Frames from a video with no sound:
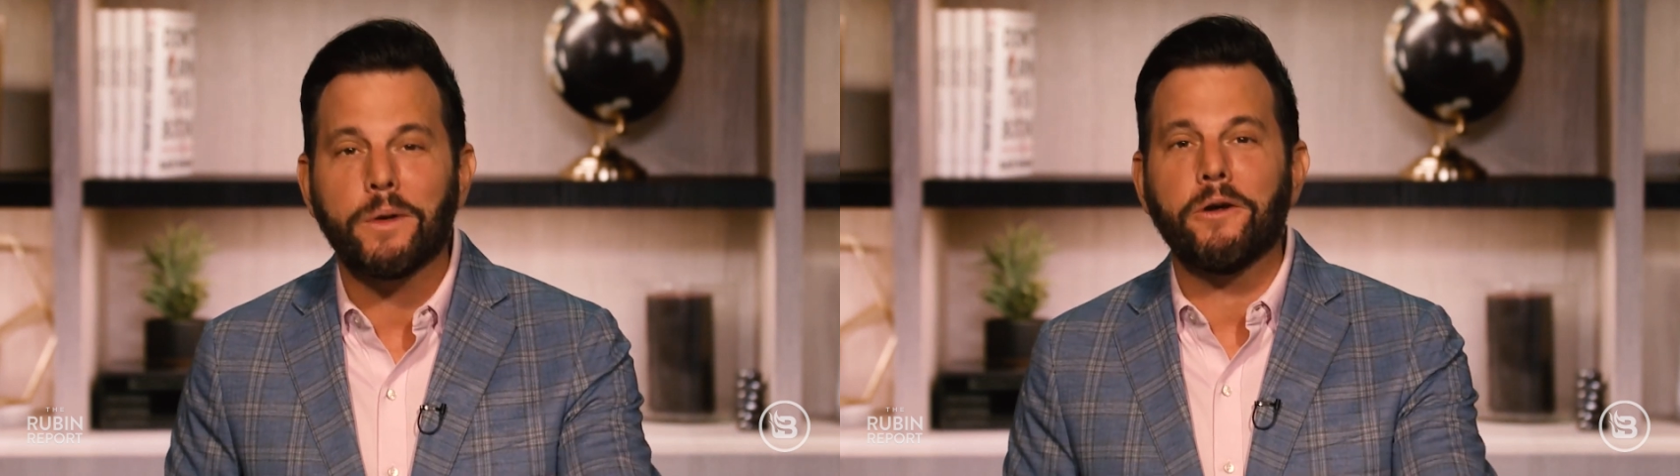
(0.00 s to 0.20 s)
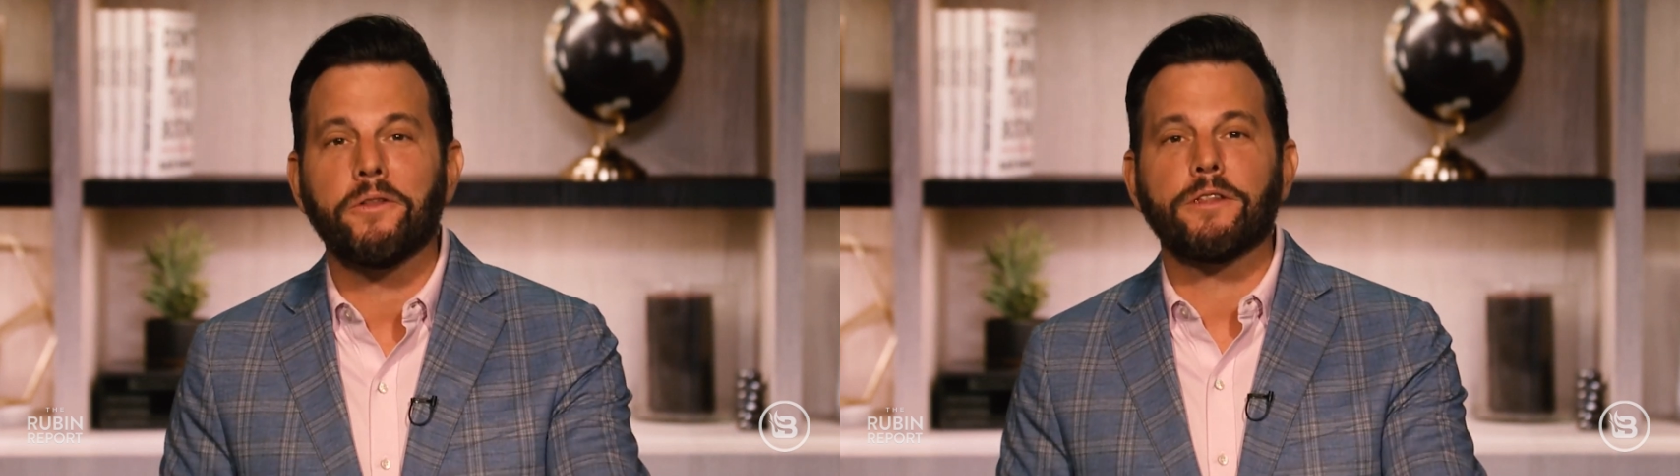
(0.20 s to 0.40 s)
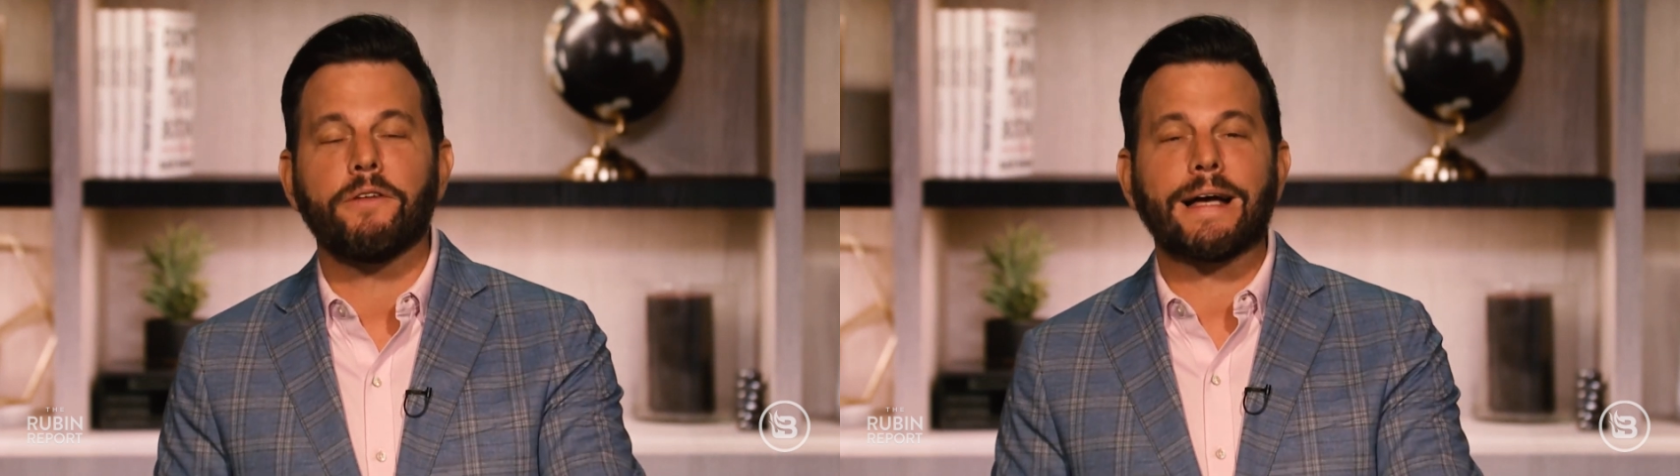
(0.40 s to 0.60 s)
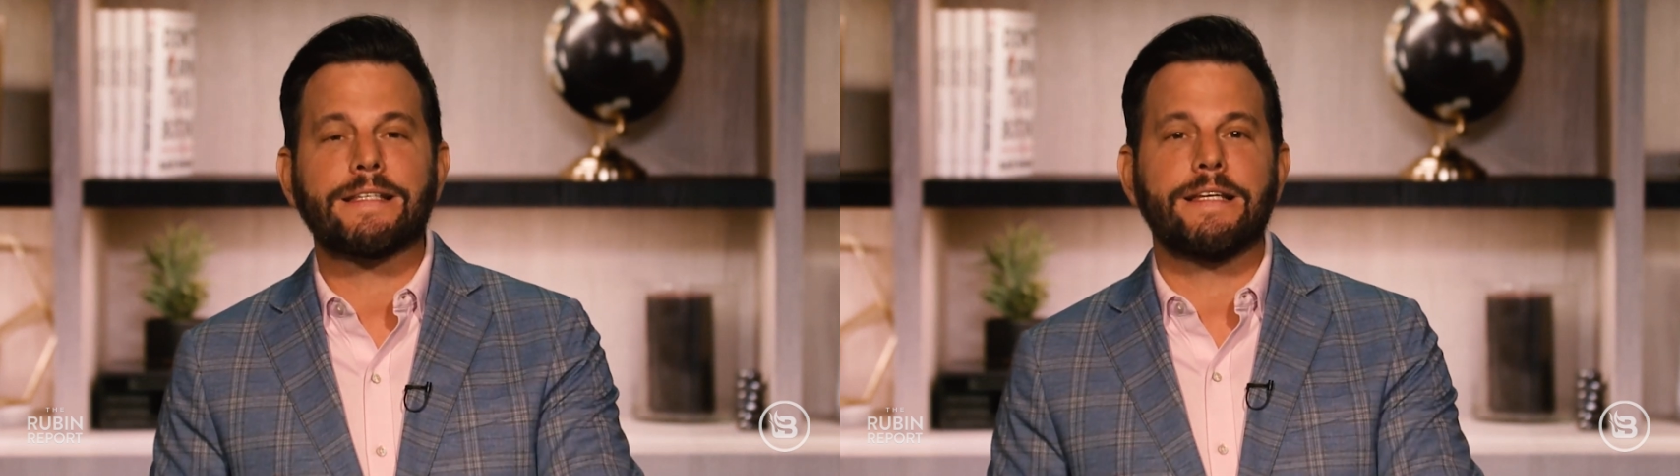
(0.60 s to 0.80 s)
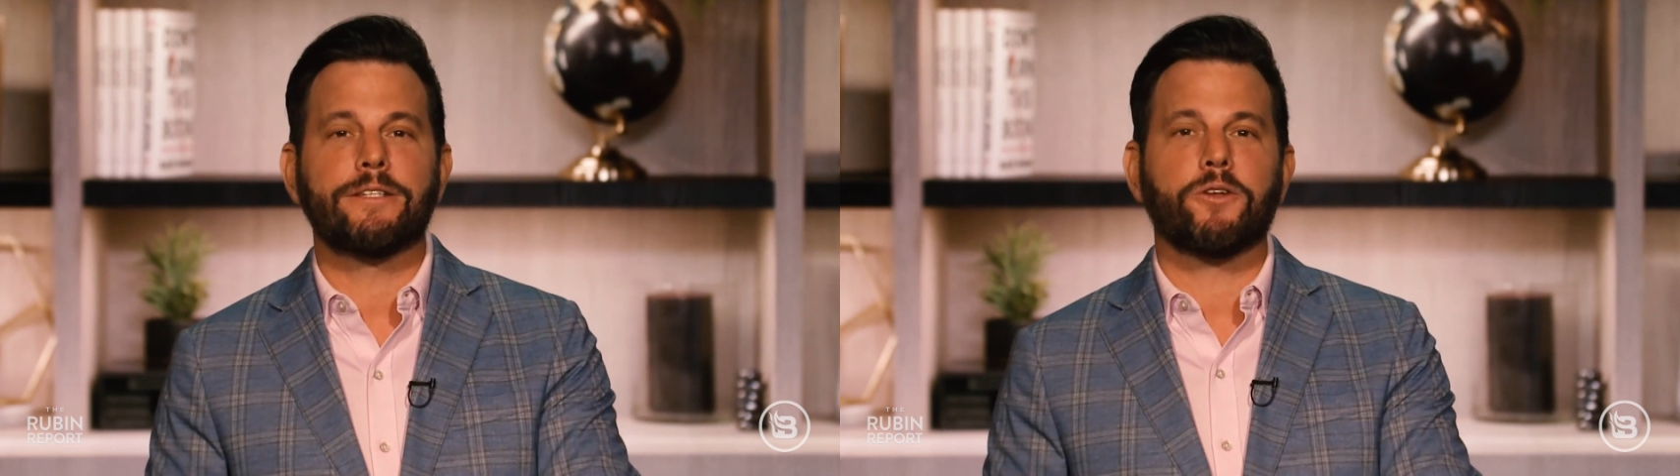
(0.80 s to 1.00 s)
We know that the
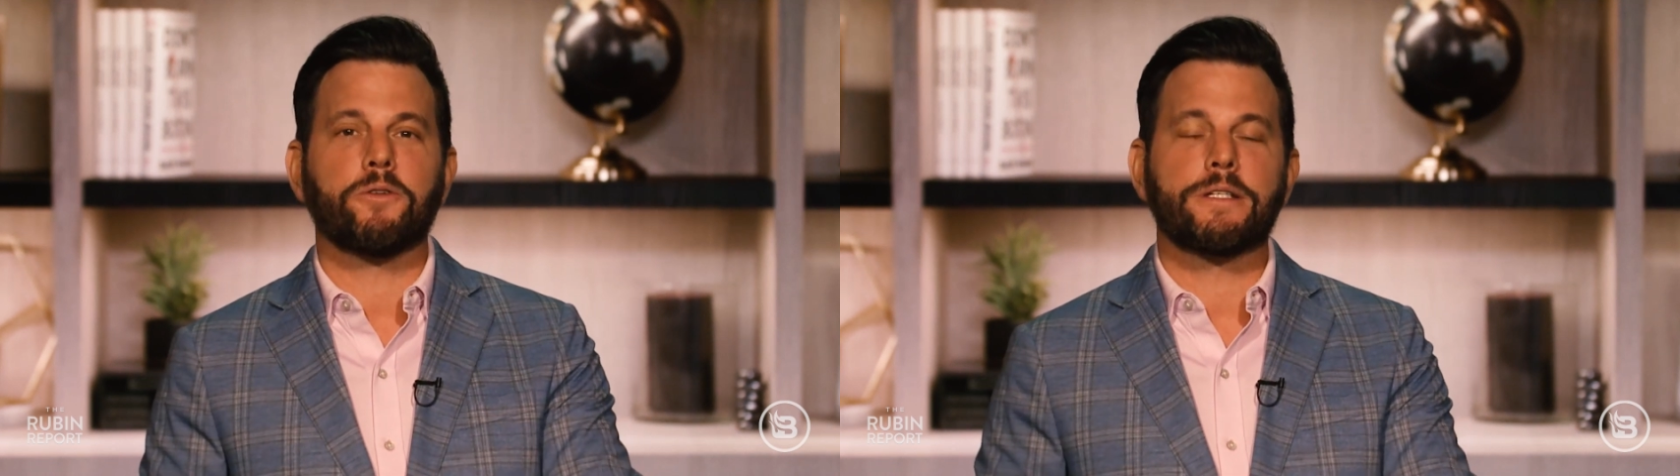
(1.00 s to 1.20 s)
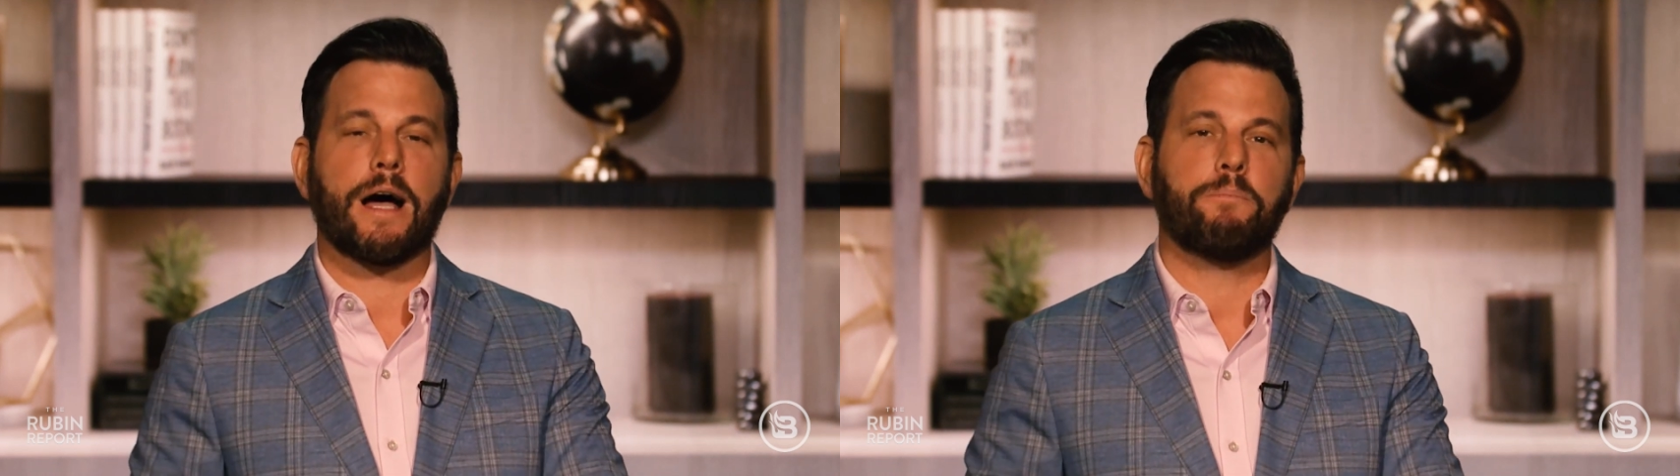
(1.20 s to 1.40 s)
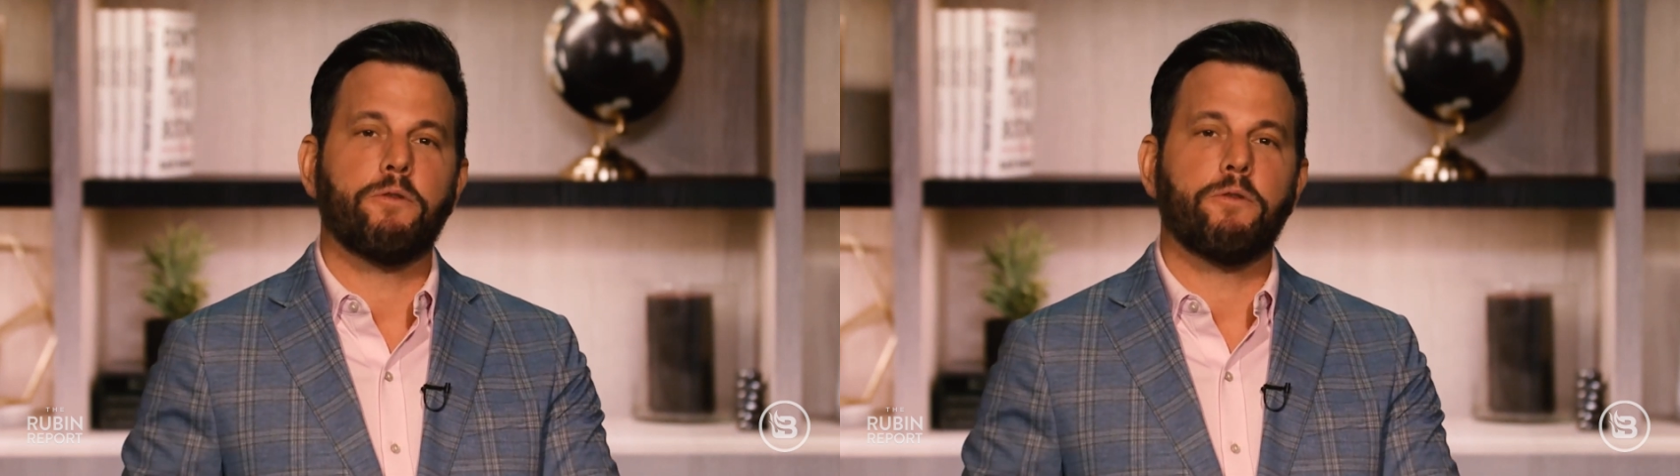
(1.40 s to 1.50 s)
vaccines don't stop